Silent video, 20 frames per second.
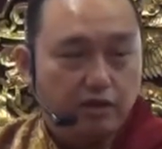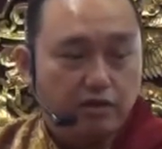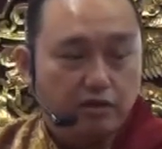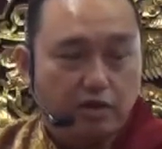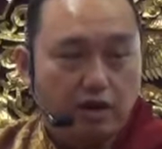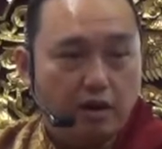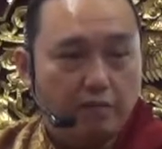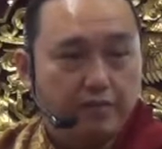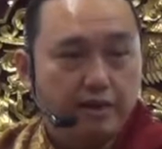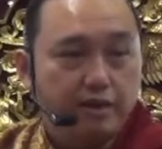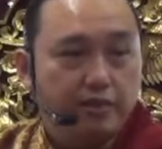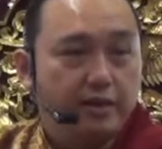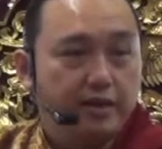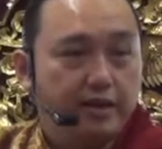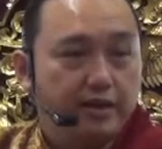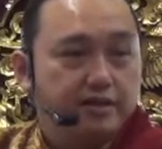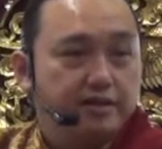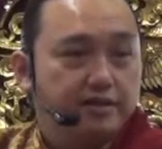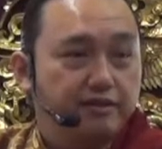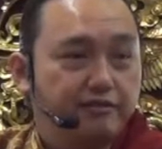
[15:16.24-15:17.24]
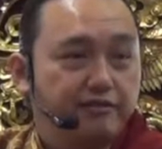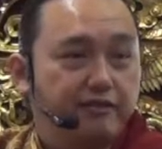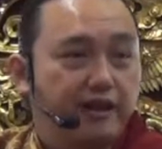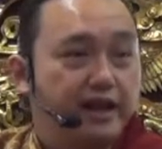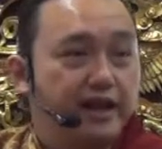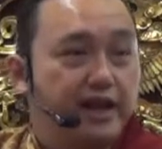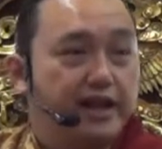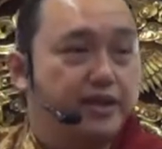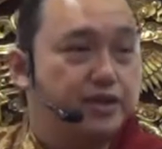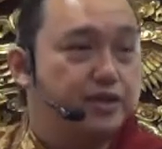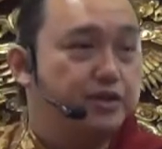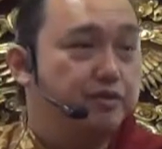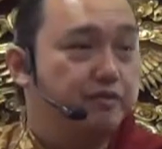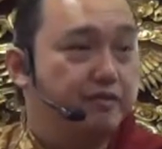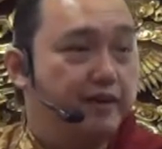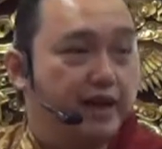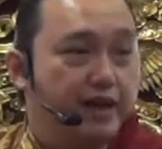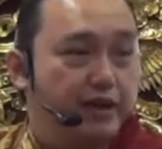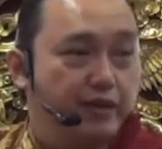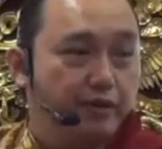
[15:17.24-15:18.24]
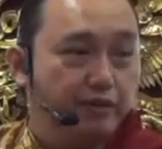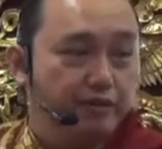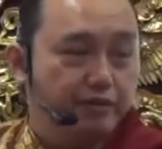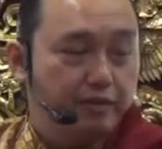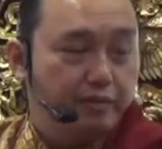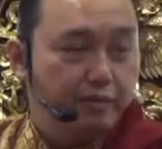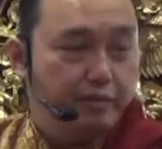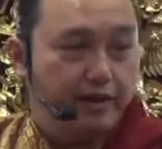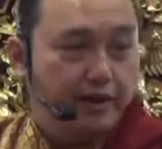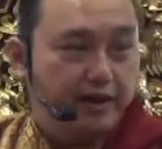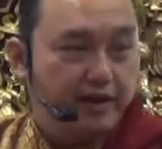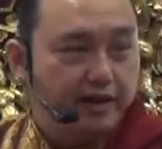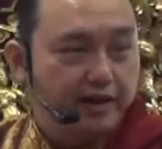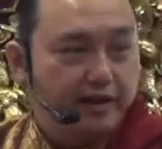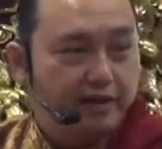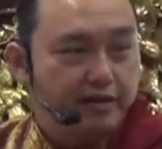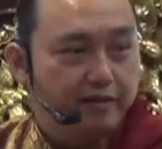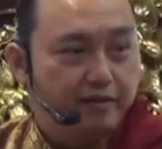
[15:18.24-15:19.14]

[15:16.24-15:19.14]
I mean, what is the financial value of the brake?